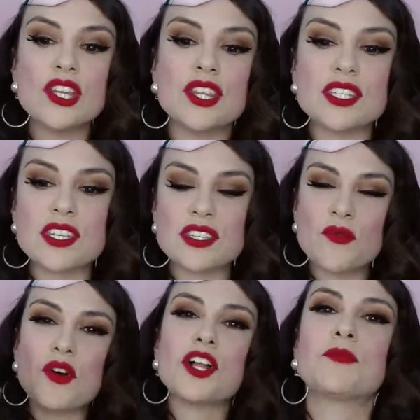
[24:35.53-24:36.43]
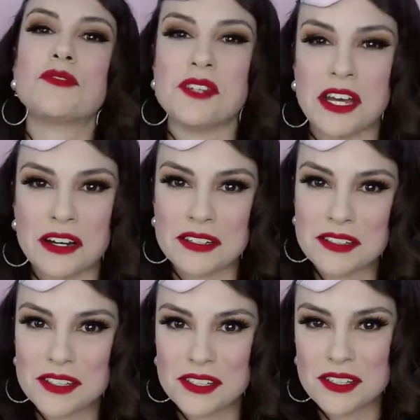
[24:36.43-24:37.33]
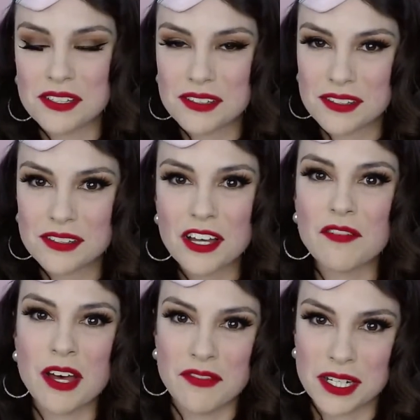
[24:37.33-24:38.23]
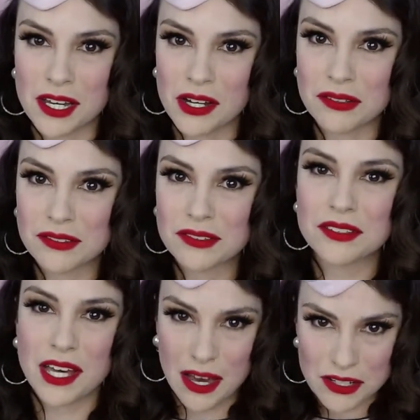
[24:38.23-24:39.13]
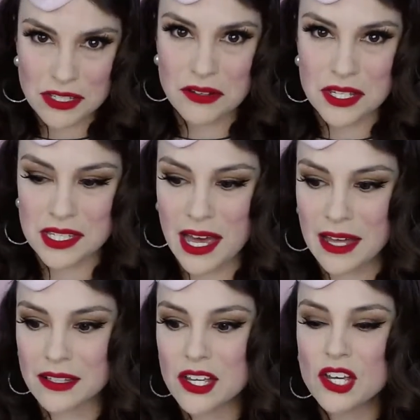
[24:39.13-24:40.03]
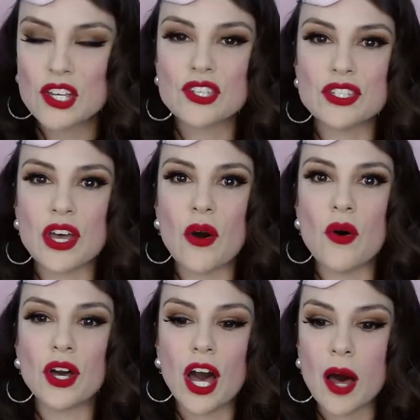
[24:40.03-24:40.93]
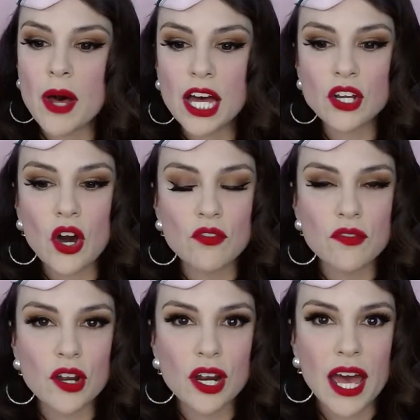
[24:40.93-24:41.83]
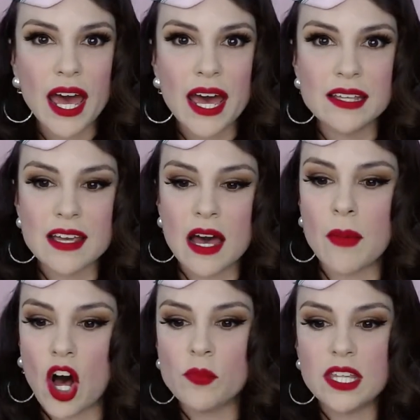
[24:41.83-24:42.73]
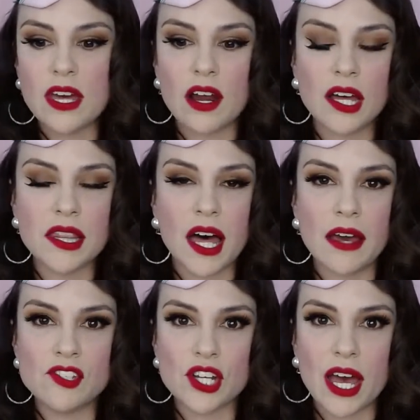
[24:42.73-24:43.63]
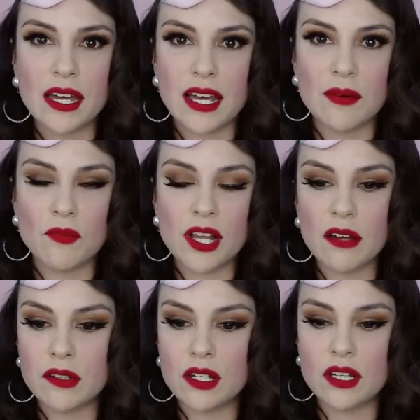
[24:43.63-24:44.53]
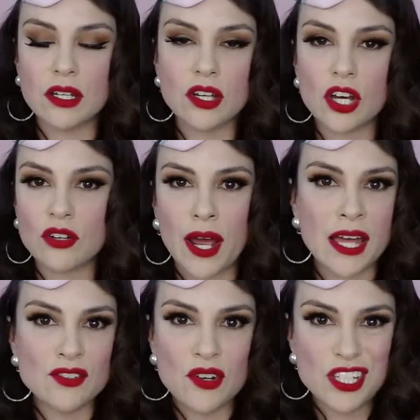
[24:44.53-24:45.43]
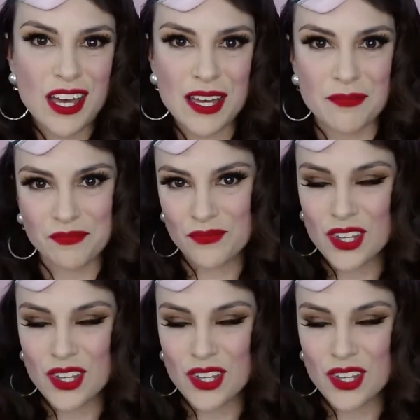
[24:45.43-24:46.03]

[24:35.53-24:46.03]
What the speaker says: This is the world premiere of my video, how to sew this hat. So come on over and I'll be there on live chat and we'll have a grand old time.